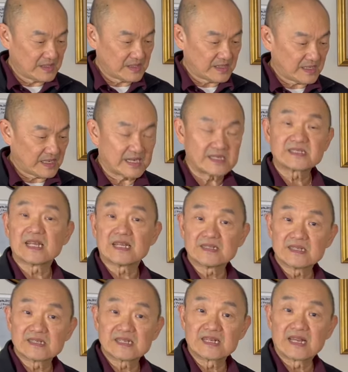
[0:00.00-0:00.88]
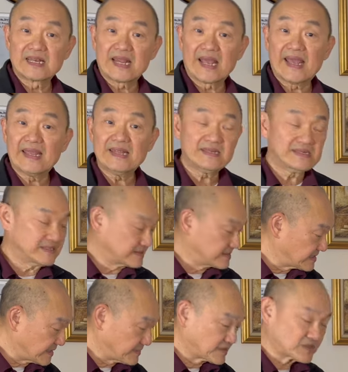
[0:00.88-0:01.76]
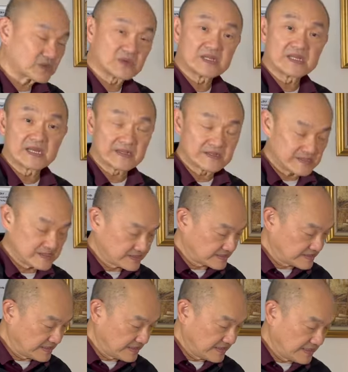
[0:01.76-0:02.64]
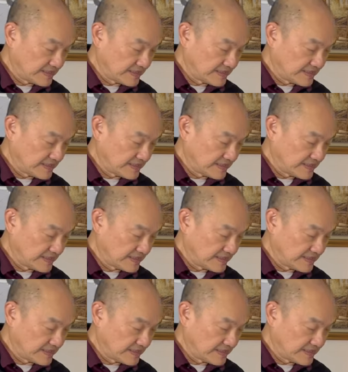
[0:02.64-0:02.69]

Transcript: I take this in an 8, same as all the others.